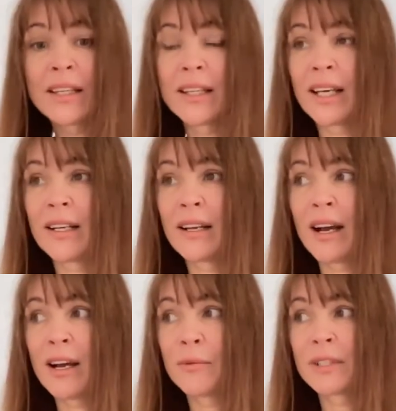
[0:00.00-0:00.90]
then
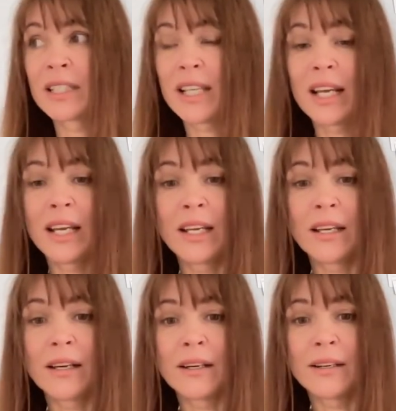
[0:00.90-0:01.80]
I would
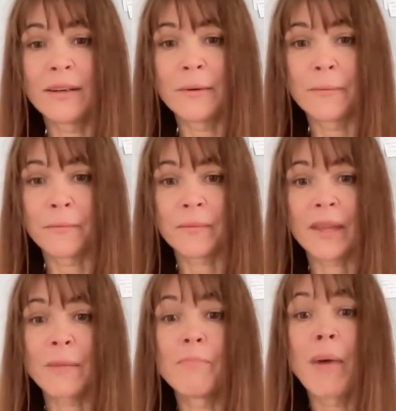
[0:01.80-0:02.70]
say, um,
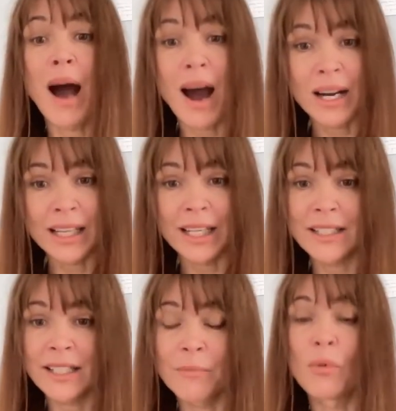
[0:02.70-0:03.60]

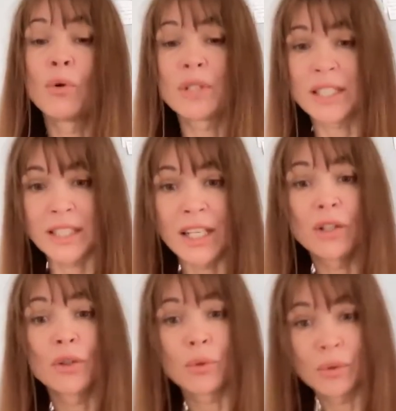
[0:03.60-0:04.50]
pārliksim uz
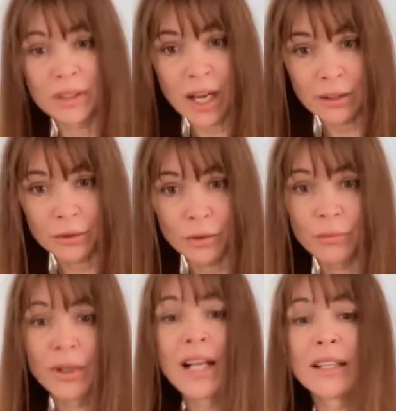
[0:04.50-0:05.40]
citu
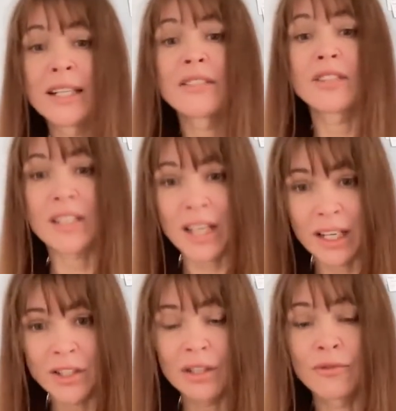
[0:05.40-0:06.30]
datumu. Let's
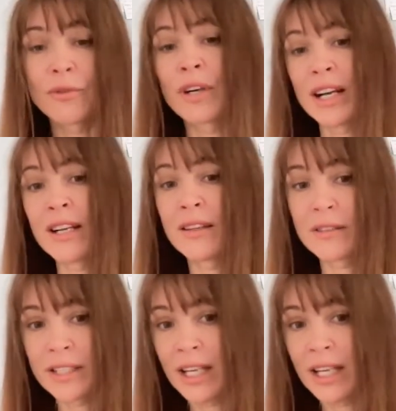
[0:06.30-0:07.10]
reschedule for another